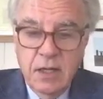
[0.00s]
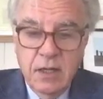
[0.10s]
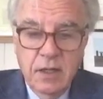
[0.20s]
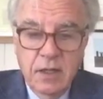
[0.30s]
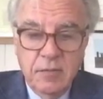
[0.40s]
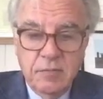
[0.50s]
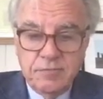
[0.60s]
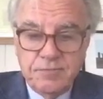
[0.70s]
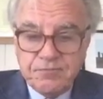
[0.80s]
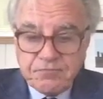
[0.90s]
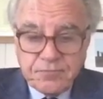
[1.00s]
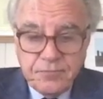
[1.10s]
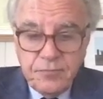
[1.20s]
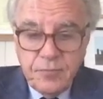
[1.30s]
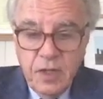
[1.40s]
And
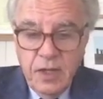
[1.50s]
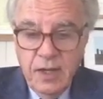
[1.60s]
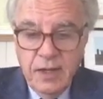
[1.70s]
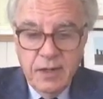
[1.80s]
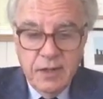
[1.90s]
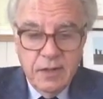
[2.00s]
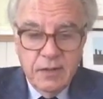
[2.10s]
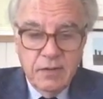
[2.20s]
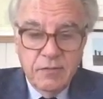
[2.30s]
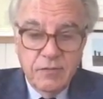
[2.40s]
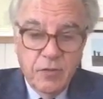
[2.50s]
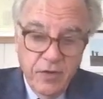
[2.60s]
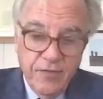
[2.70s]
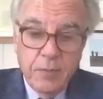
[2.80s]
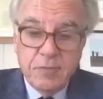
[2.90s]

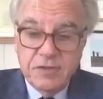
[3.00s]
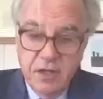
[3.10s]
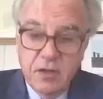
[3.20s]
45%